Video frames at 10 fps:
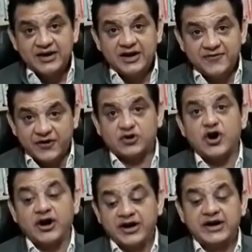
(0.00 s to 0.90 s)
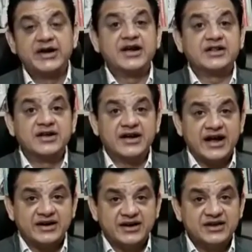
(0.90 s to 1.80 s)
if at all in other
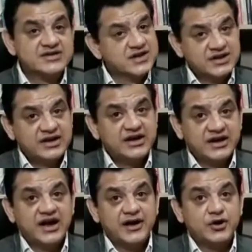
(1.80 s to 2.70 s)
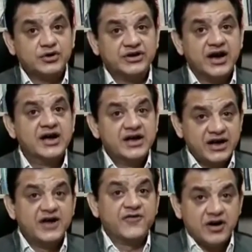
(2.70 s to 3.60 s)
land deals in Ayodhya,
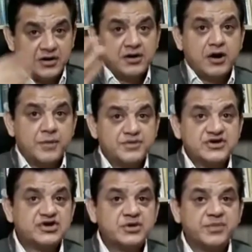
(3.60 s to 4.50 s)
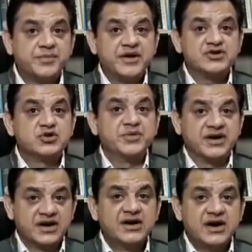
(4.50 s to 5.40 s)
if opposition prepares to make
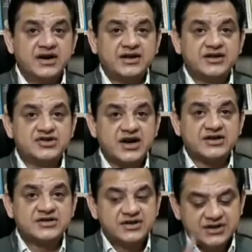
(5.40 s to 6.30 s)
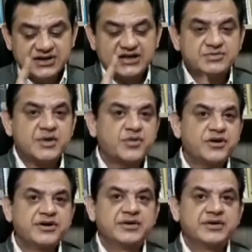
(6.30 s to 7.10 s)
another charge. That's my point.